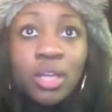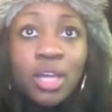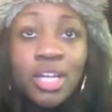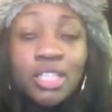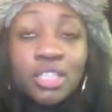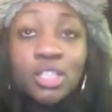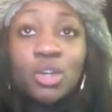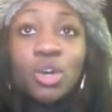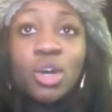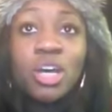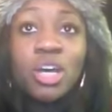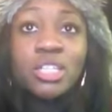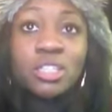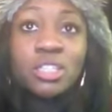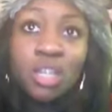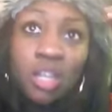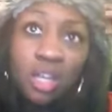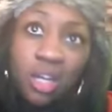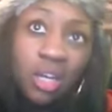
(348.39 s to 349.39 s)

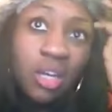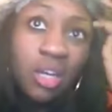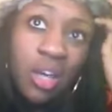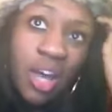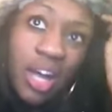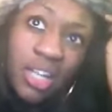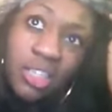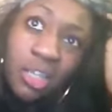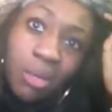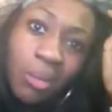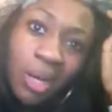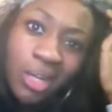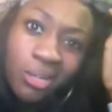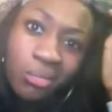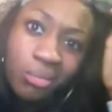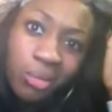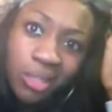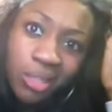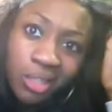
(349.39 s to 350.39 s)
Actually, I might
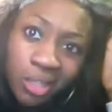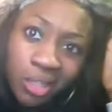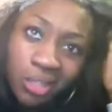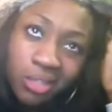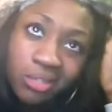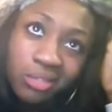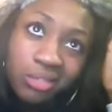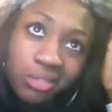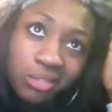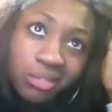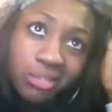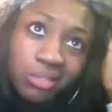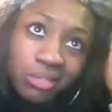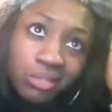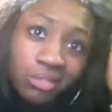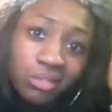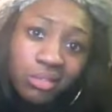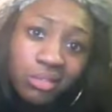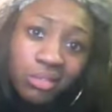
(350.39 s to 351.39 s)
not play that.
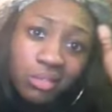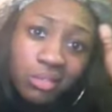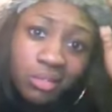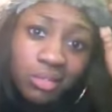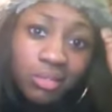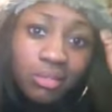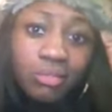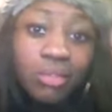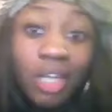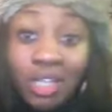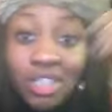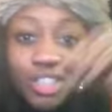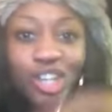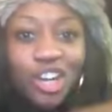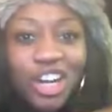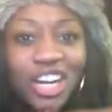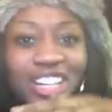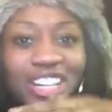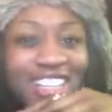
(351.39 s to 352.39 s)

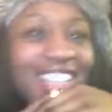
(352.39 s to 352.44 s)
Sorry.